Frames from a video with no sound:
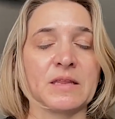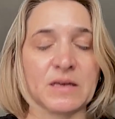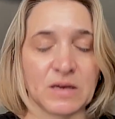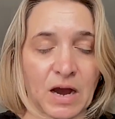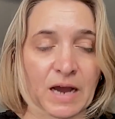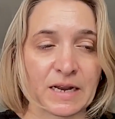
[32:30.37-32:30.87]

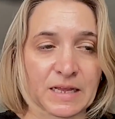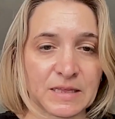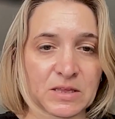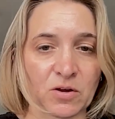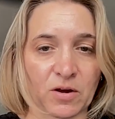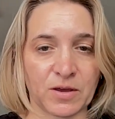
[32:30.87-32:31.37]

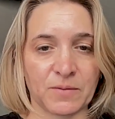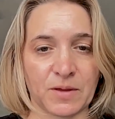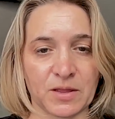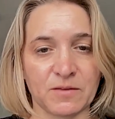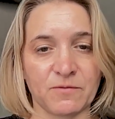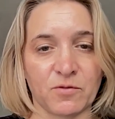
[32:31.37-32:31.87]
guidance
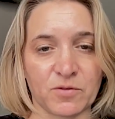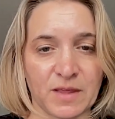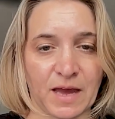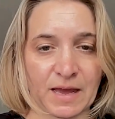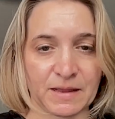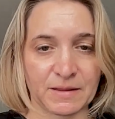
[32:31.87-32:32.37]
documents for
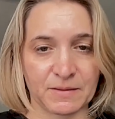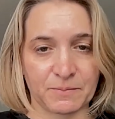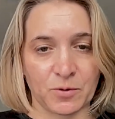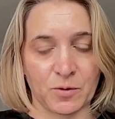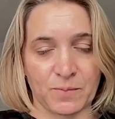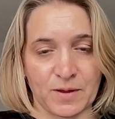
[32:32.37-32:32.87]
that
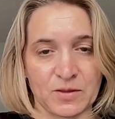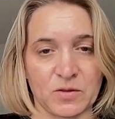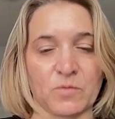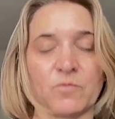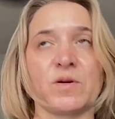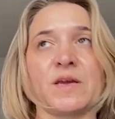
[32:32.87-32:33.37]
purpose.
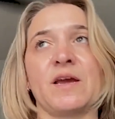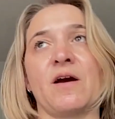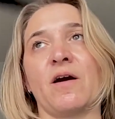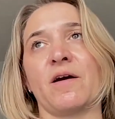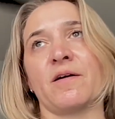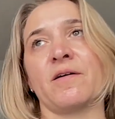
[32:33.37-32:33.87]
So we
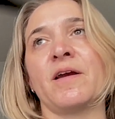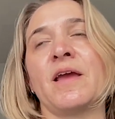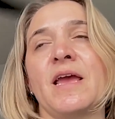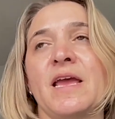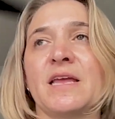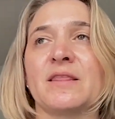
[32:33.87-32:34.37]
are
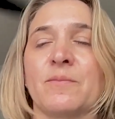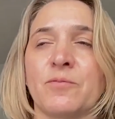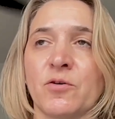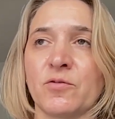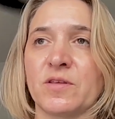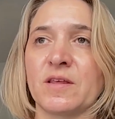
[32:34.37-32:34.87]
in the
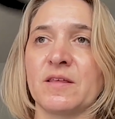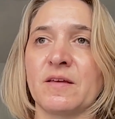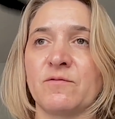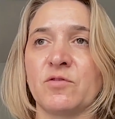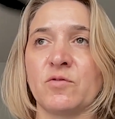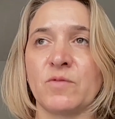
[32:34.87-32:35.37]
process
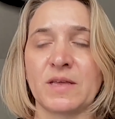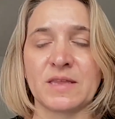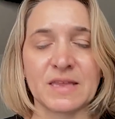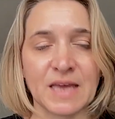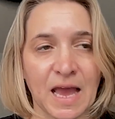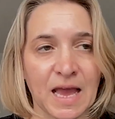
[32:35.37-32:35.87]
of doing
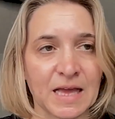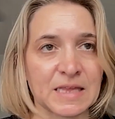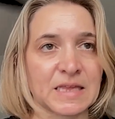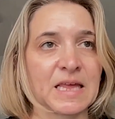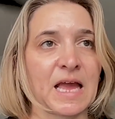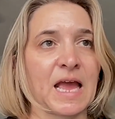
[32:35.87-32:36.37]

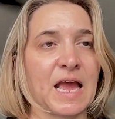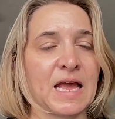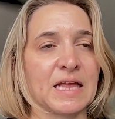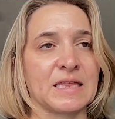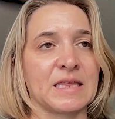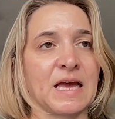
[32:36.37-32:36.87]
scans
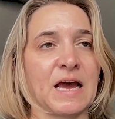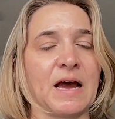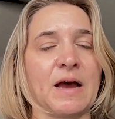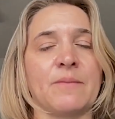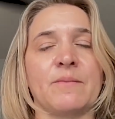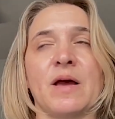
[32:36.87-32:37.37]
and
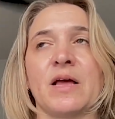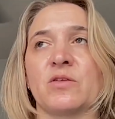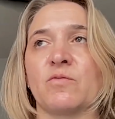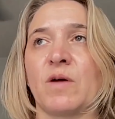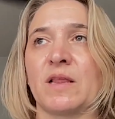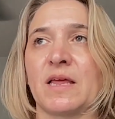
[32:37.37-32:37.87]

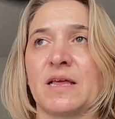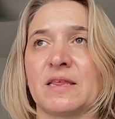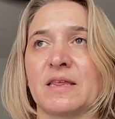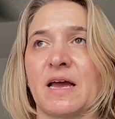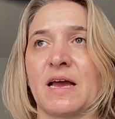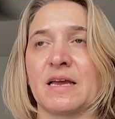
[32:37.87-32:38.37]
as well as
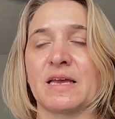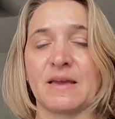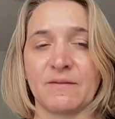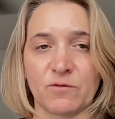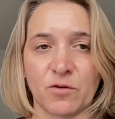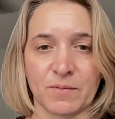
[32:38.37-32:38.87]
key
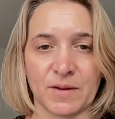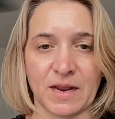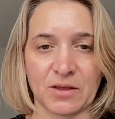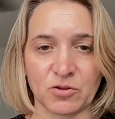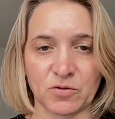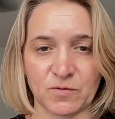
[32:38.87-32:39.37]
informant
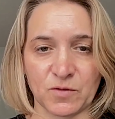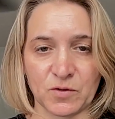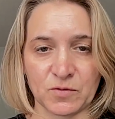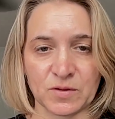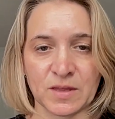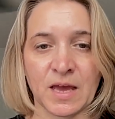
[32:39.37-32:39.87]

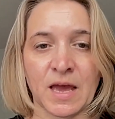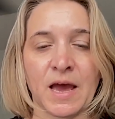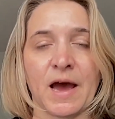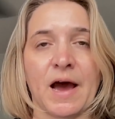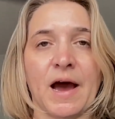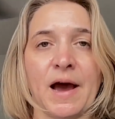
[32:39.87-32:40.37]
interviews.
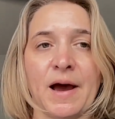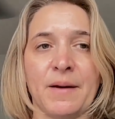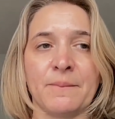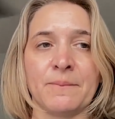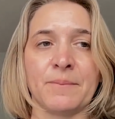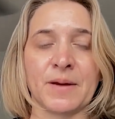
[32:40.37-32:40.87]

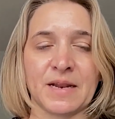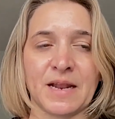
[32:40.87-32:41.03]
But